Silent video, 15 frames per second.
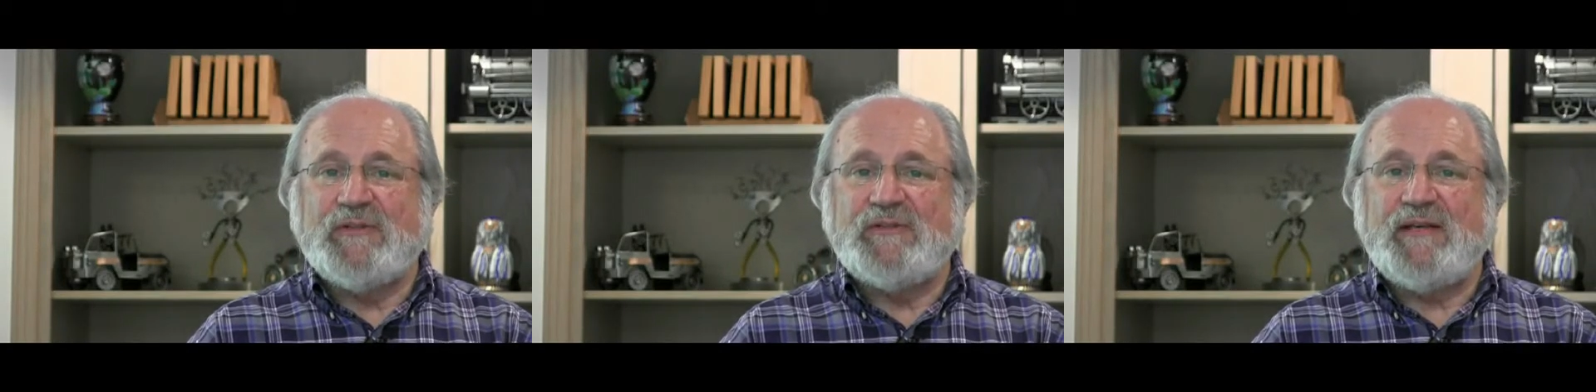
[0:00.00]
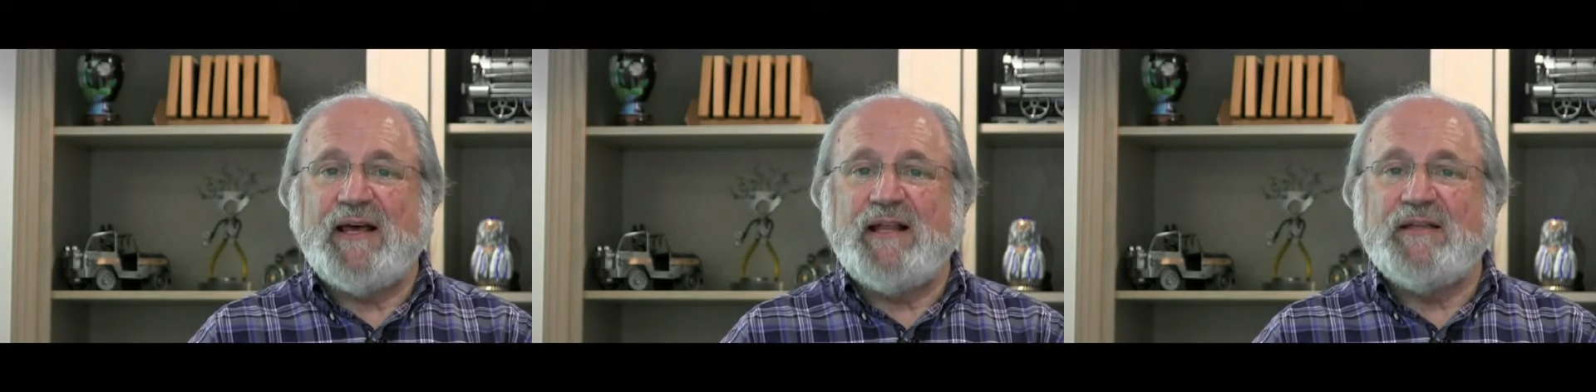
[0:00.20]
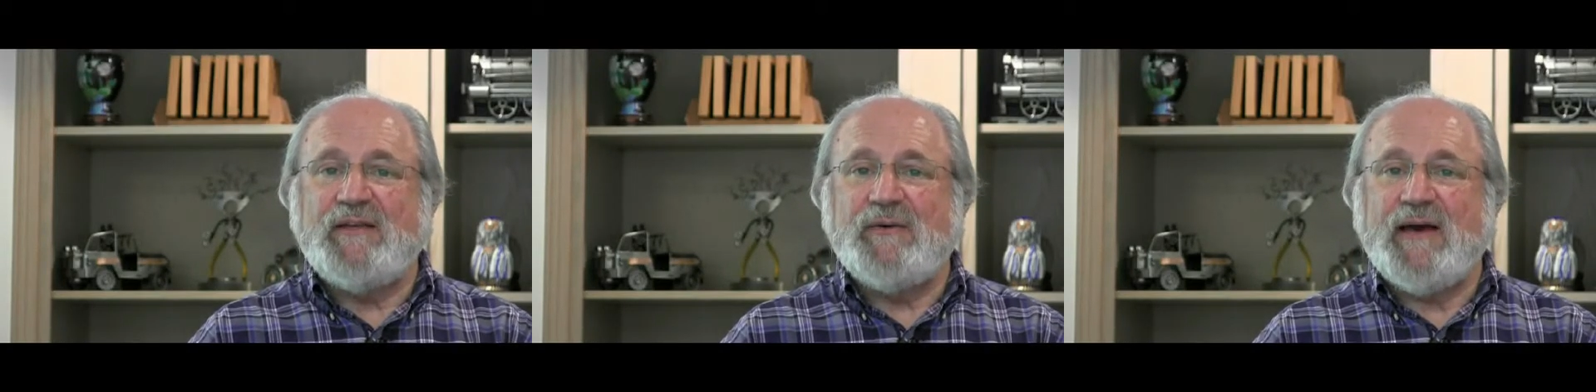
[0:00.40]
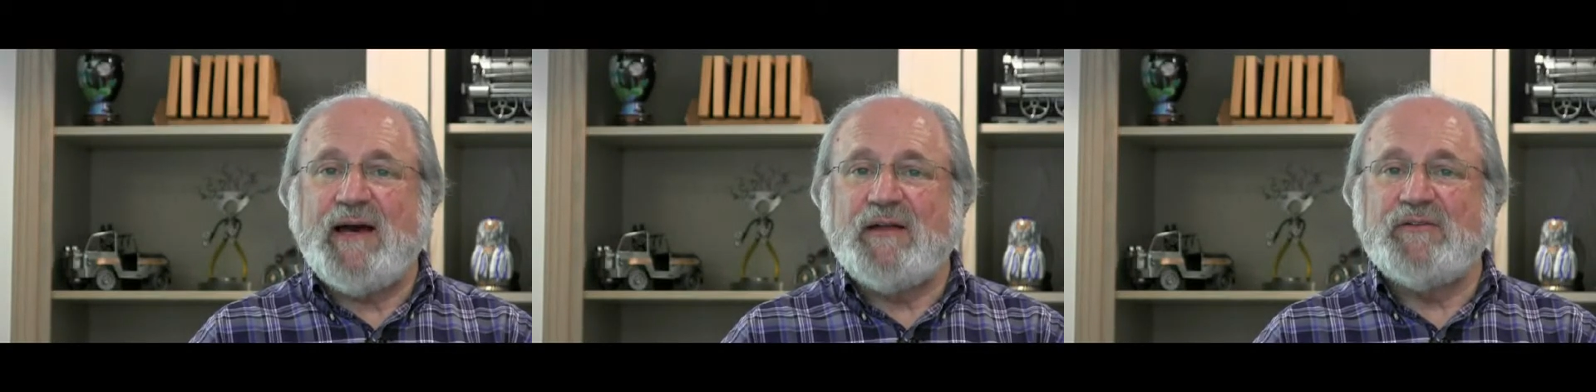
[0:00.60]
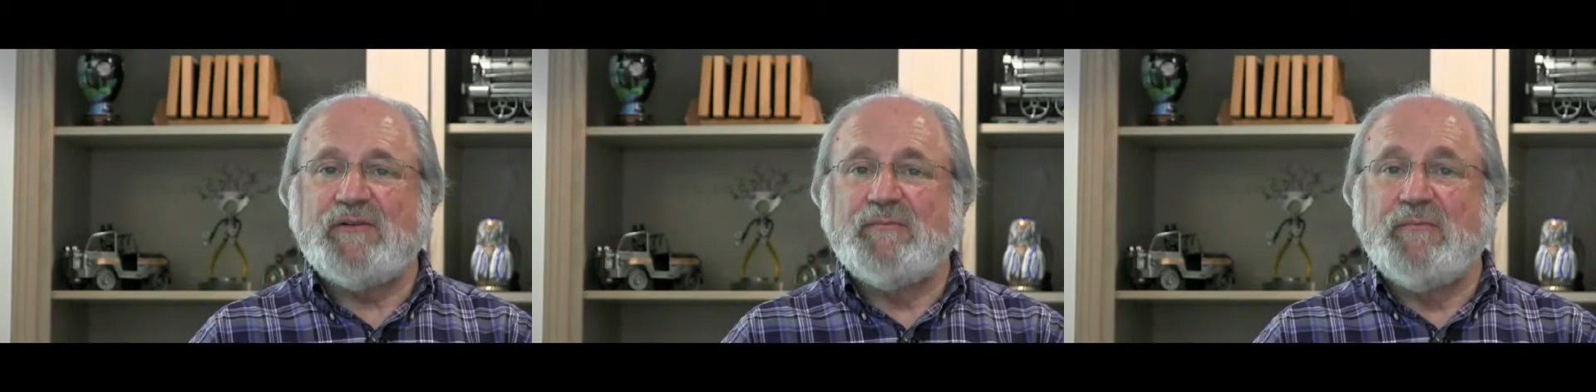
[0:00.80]
tell you
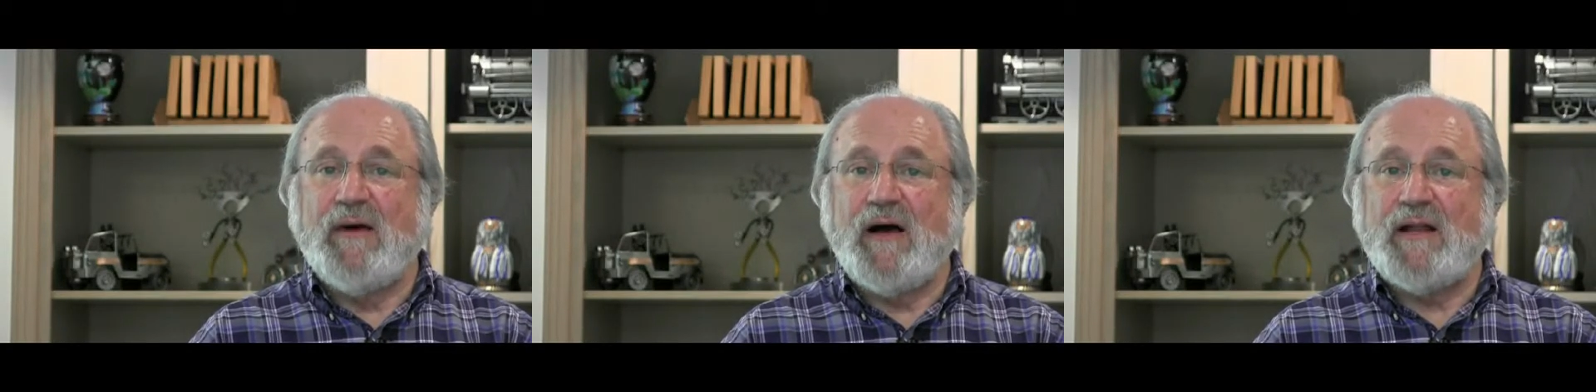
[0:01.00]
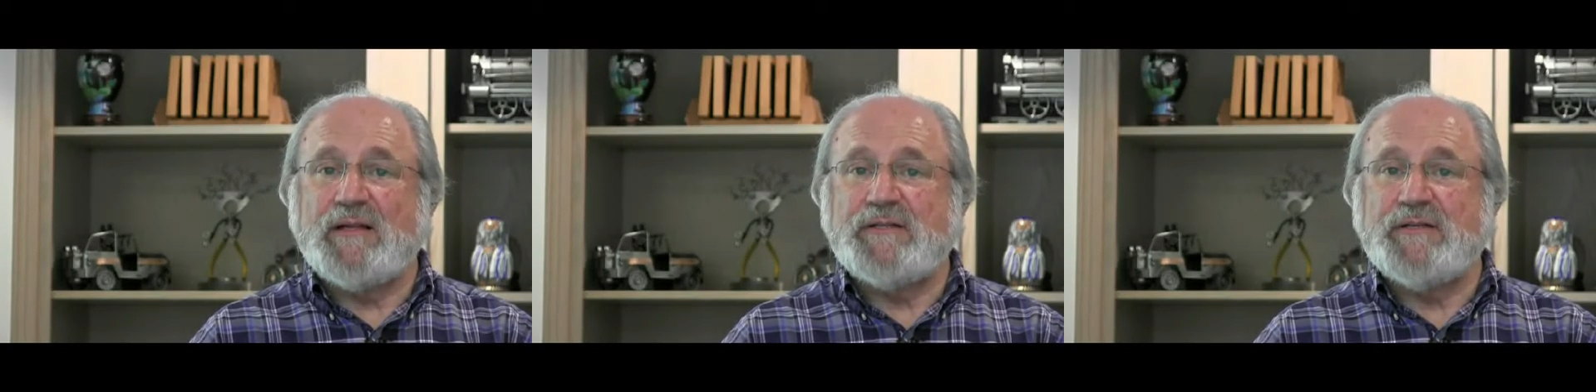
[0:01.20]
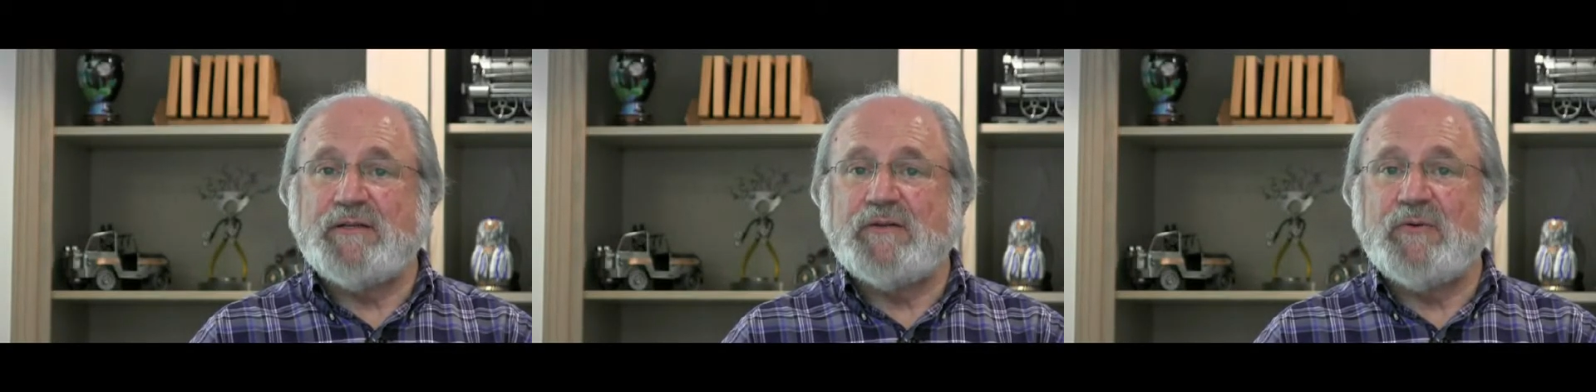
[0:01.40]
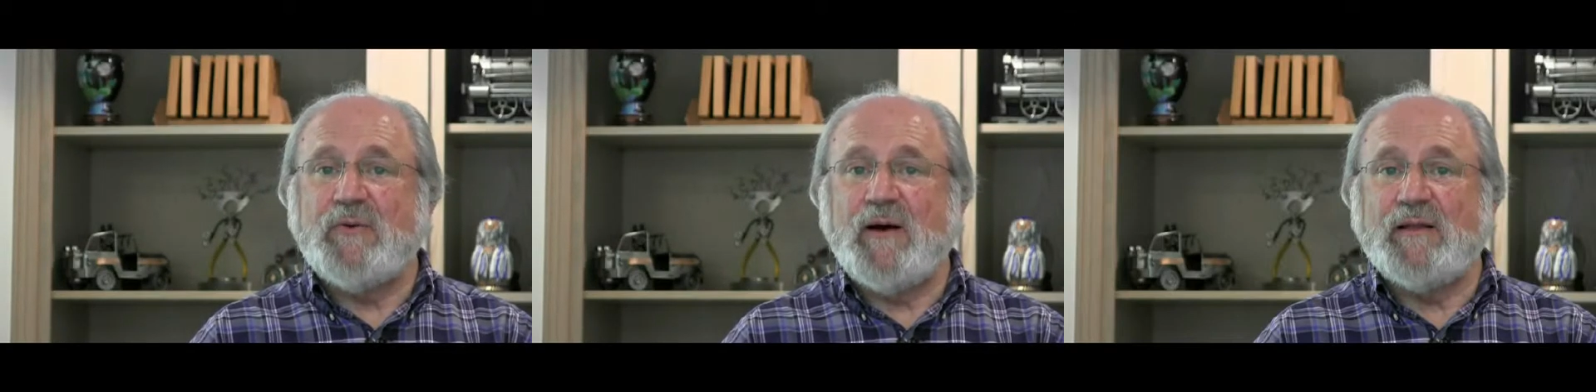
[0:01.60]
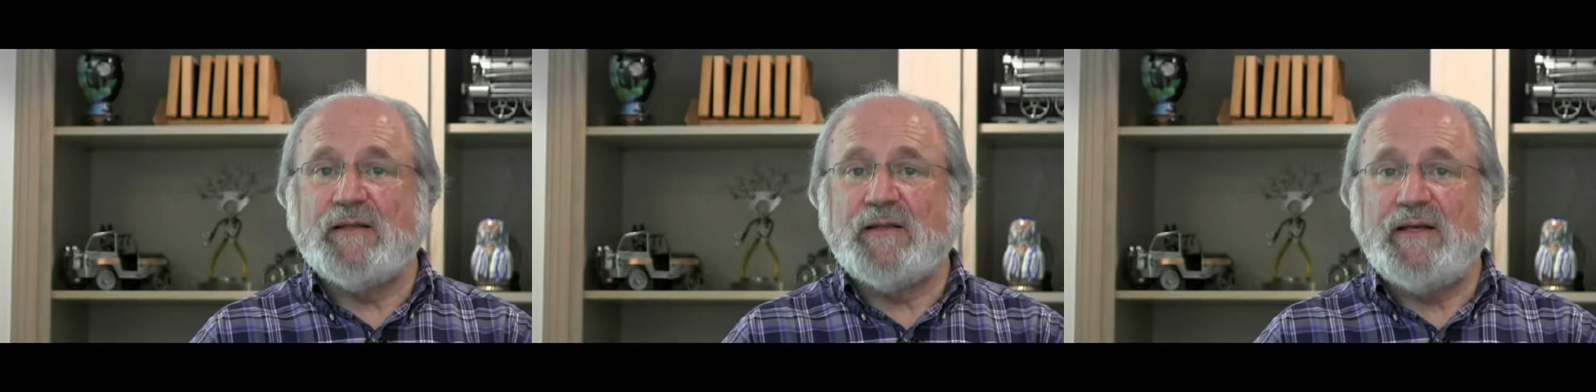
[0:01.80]
how to monitor
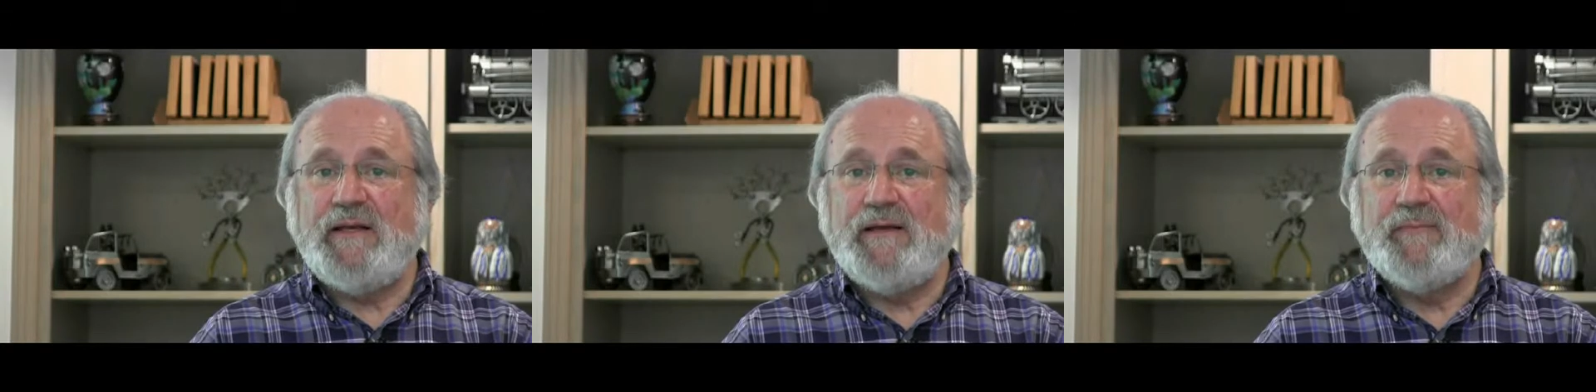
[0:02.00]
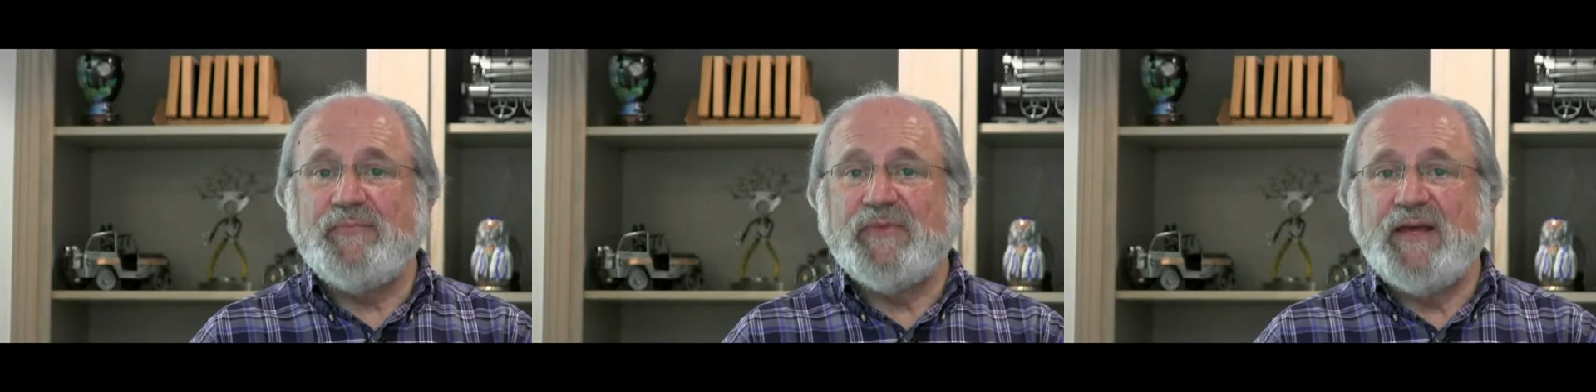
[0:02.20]
quality